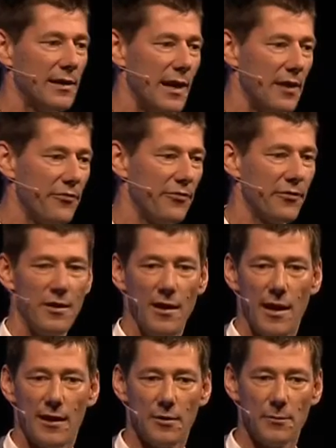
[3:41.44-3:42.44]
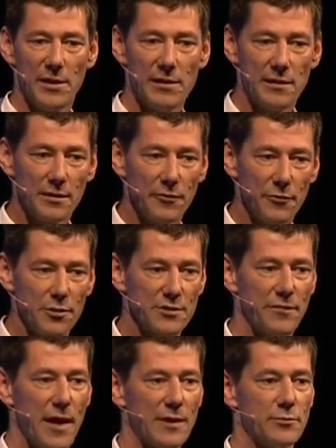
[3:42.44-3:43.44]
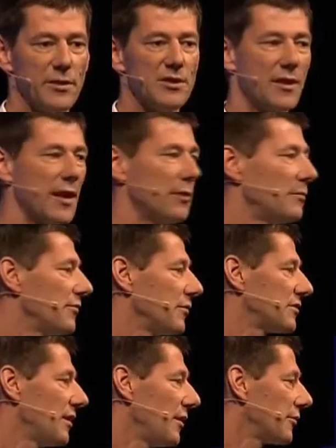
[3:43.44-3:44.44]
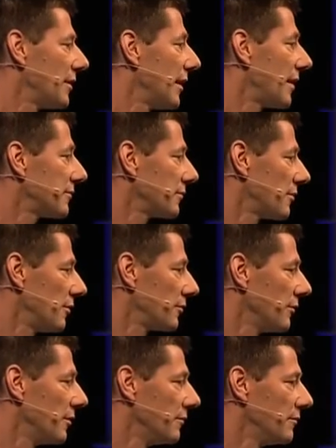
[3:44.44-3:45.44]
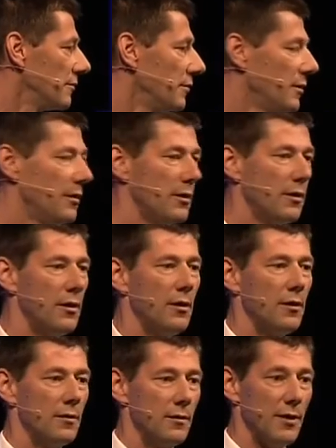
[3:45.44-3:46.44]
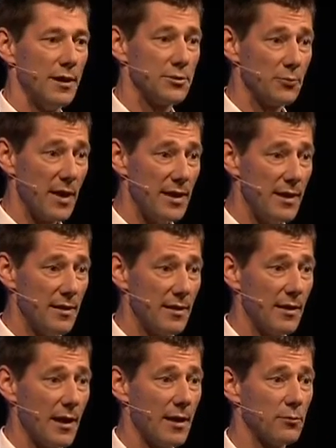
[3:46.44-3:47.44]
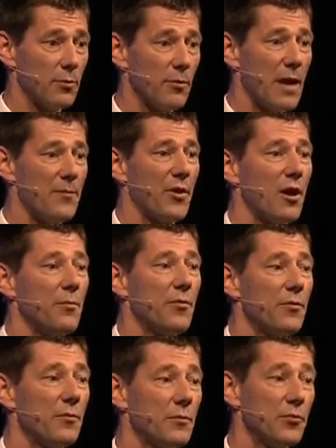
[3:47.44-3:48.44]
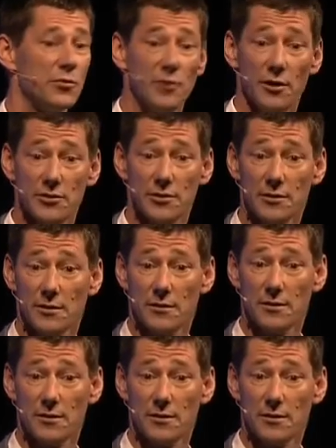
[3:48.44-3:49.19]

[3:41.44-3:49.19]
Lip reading: LEF and are building the first factory together with our tire collector Cardozo. It's ready and we're ramping up production